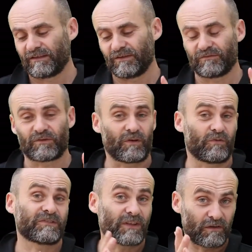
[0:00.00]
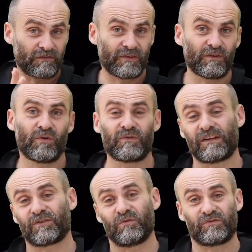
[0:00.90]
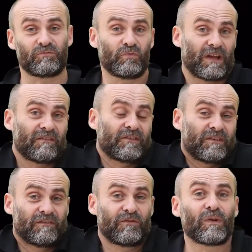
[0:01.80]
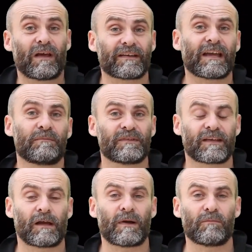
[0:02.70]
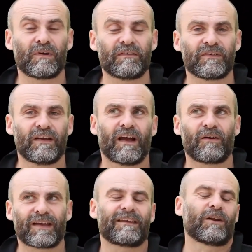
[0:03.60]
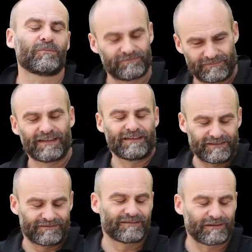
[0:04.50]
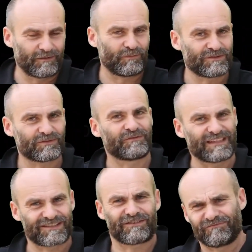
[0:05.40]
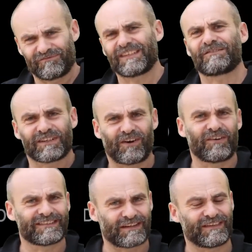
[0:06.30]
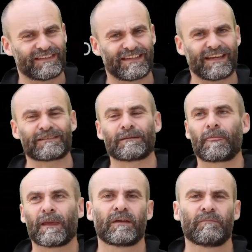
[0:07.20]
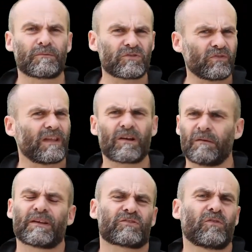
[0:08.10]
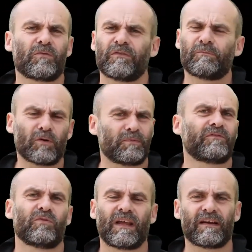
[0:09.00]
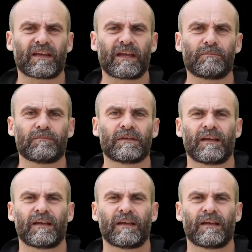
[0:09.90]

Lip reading: You've got, of course, Starfield, and of course, whatever Fallout games they come up with. Okay, you know, if we just disregard 76, but I'm sure they'll come back strong with a proper Fallout game.